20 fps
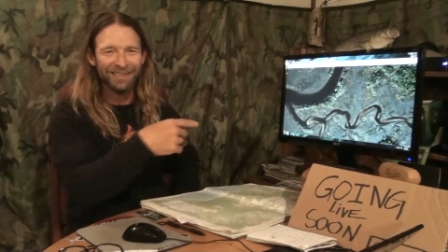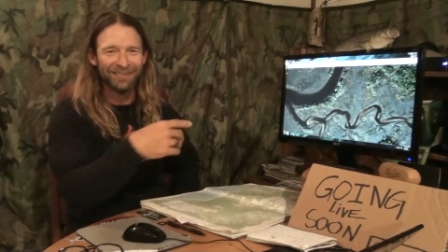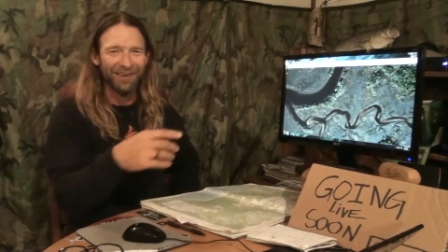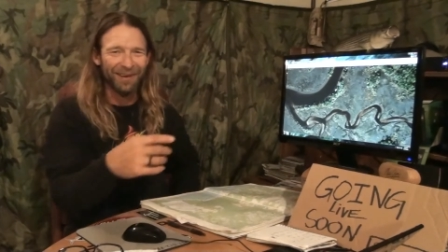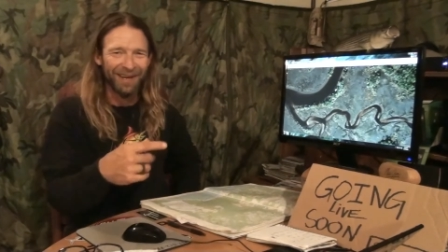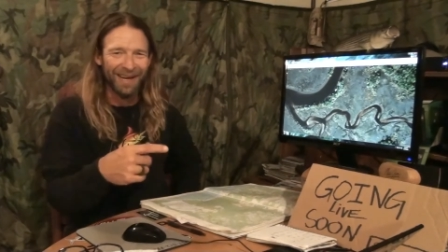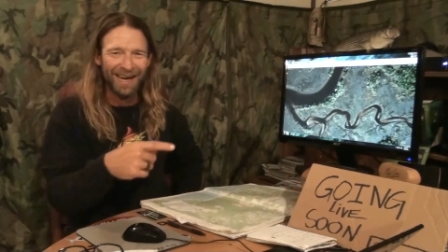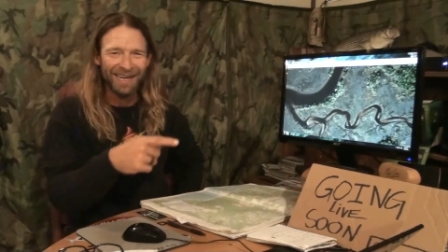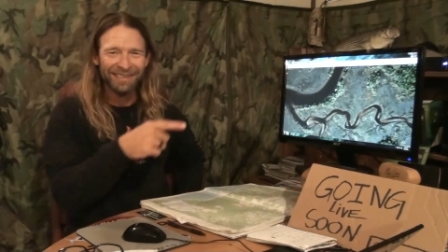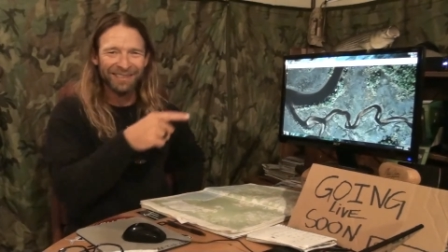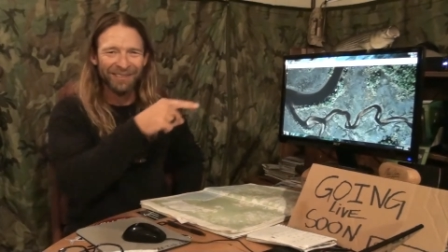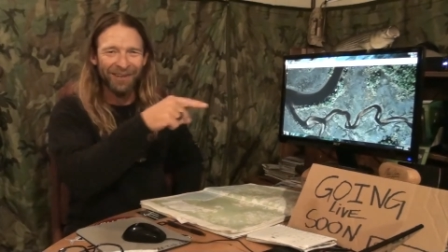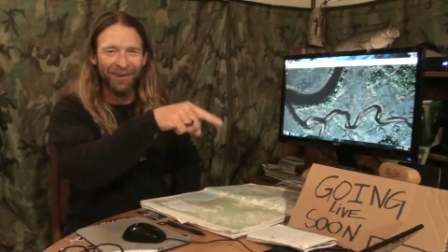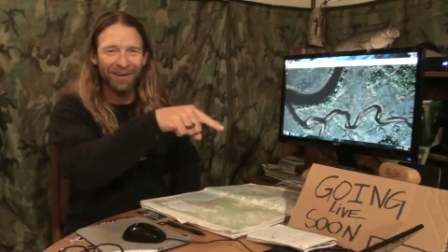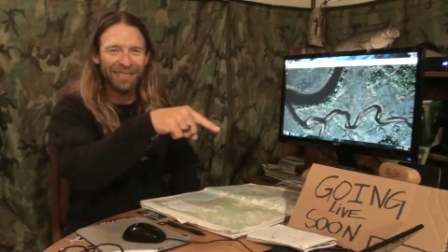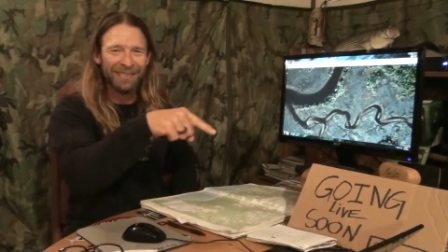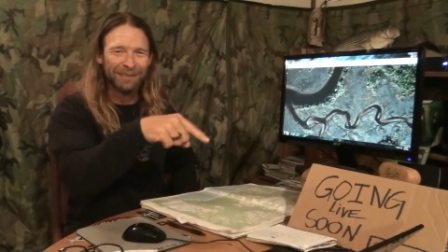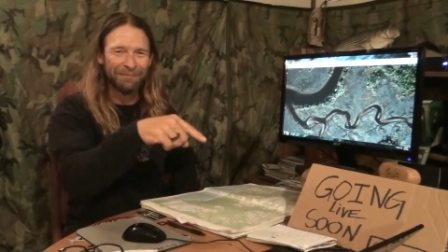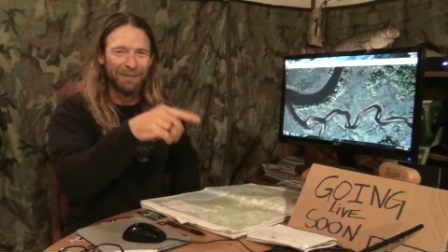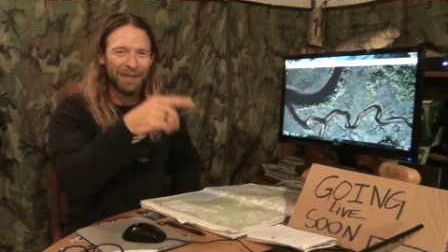So I saw
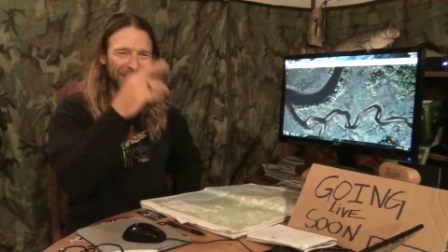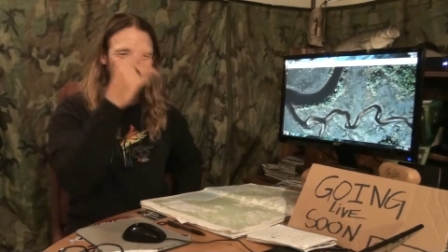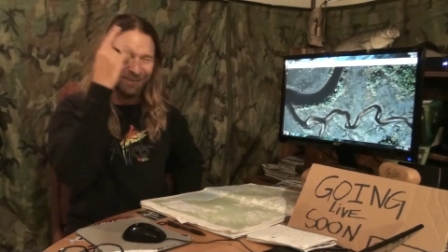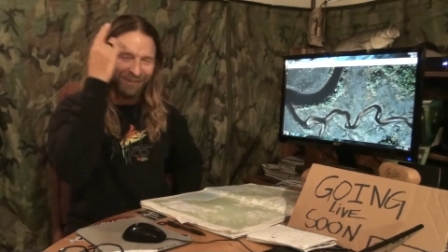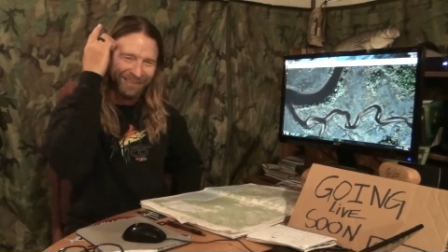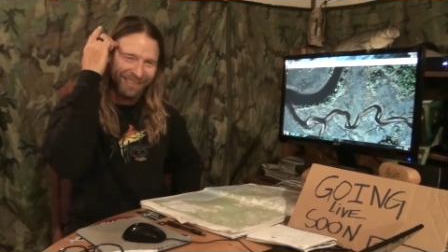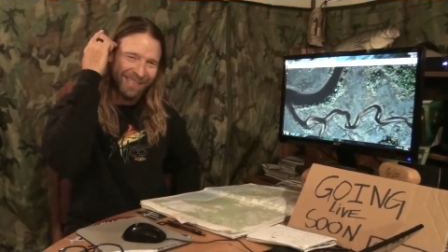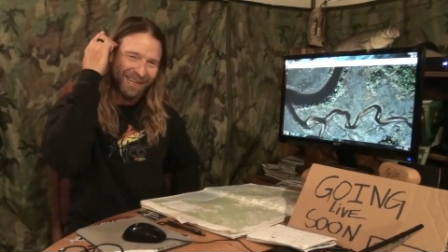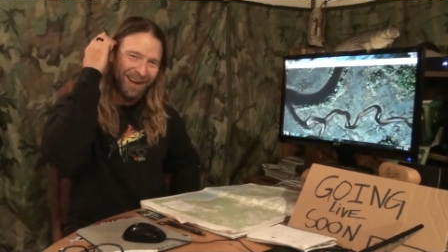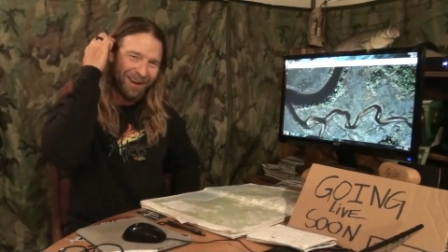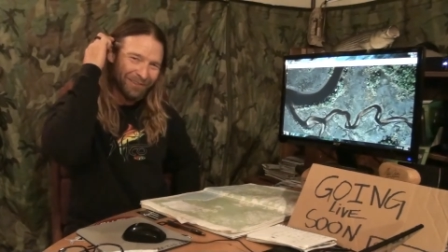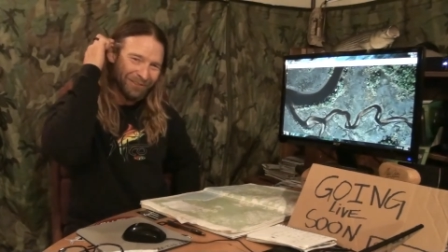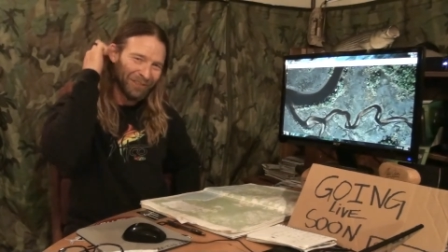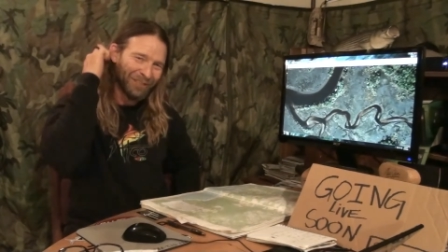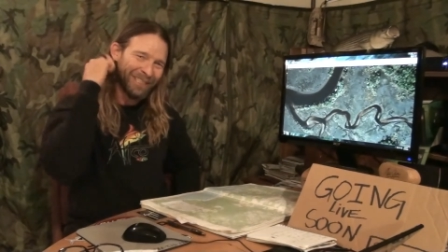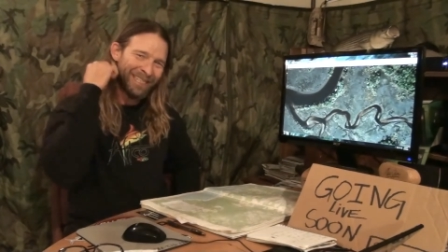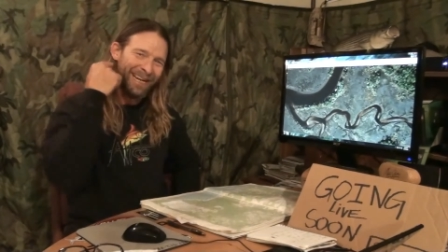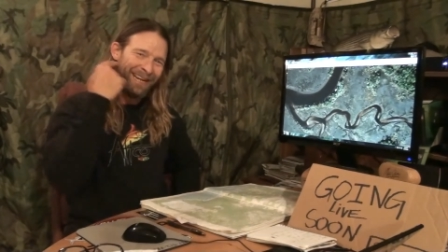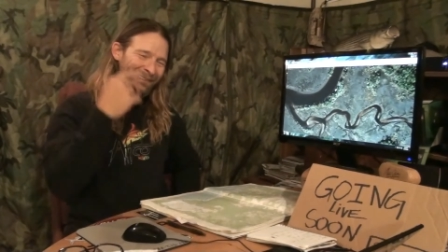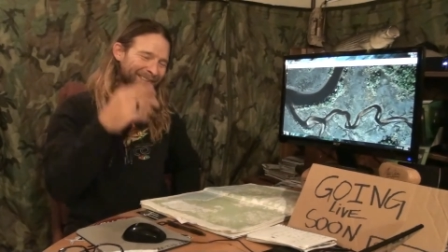his picture. I was like, oh
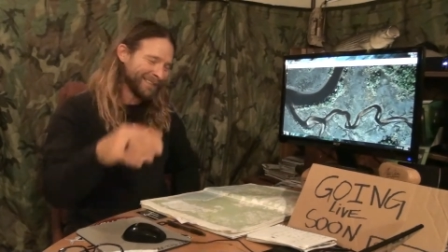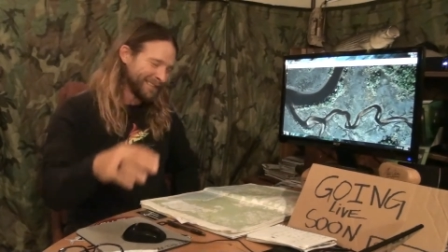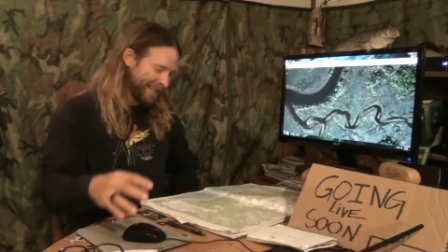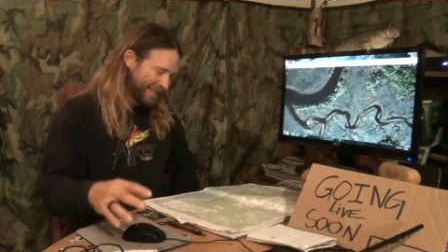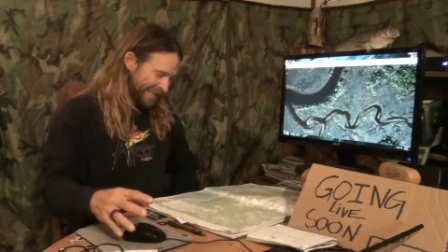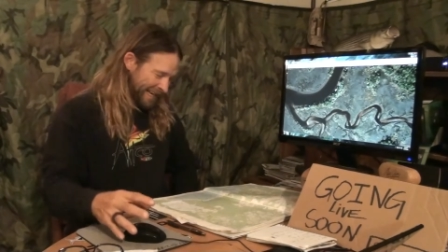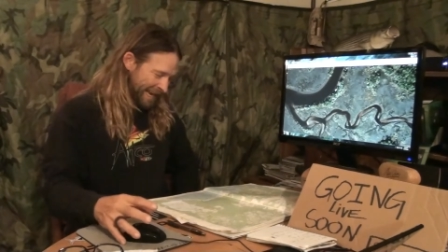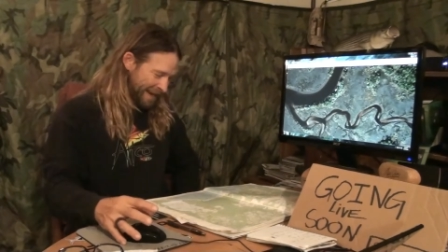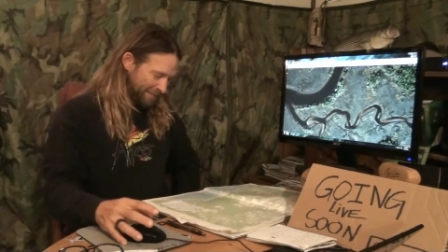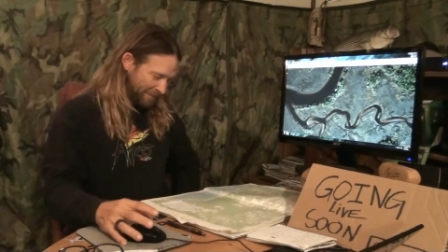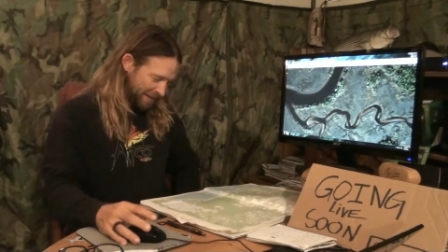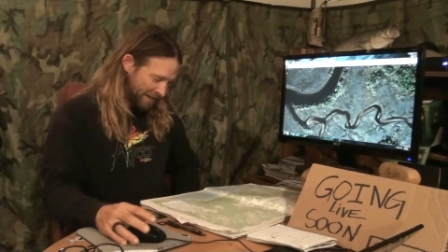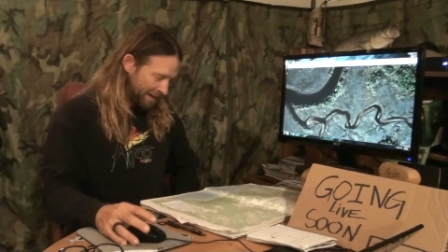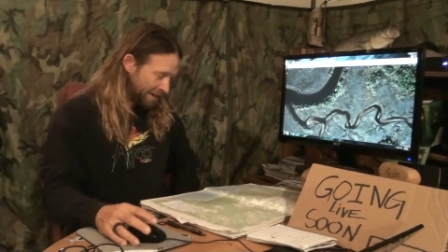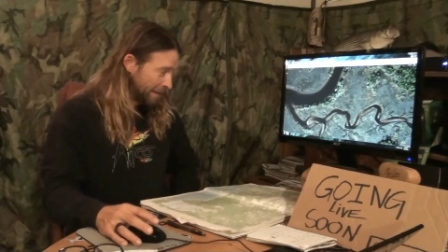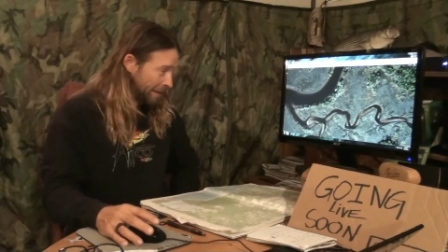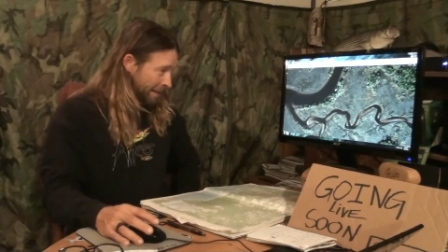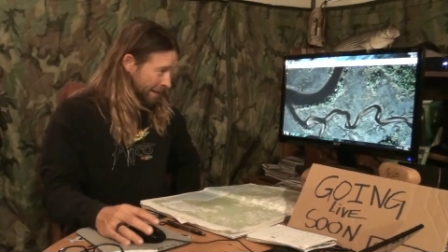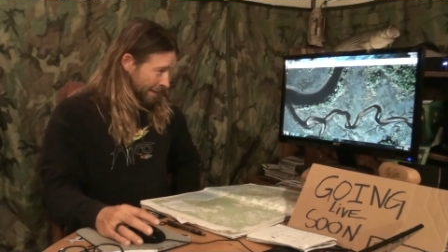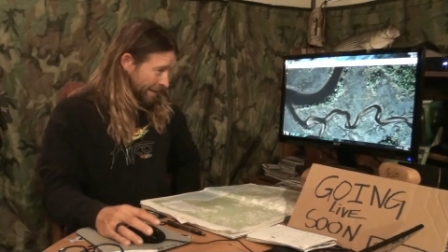shit, I camped there.